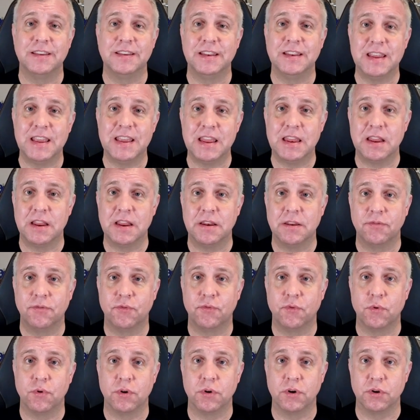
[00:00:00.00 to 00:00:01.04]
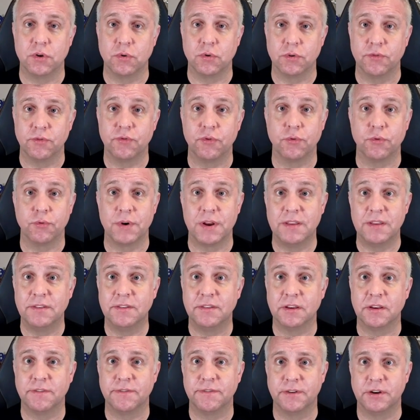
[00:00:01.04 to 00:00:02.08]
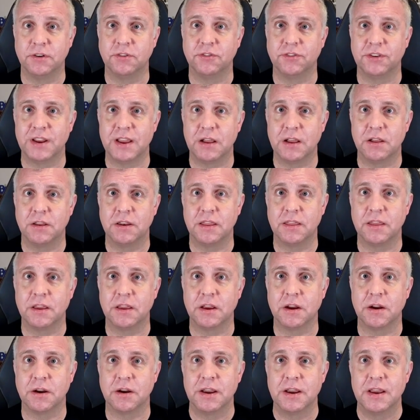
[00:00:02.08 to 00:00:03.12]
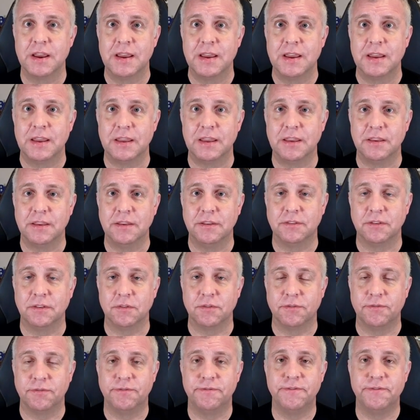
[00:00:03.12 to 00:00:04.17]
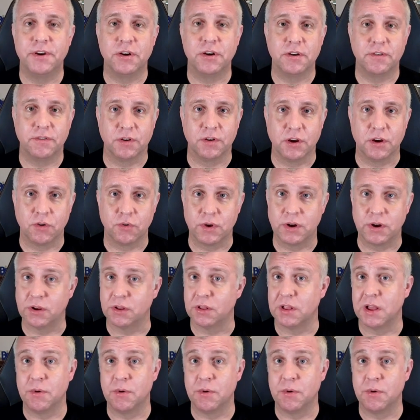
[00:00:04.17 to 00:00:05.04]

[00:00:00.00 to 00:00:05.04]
needed for your forensic functionality there is very, very critical.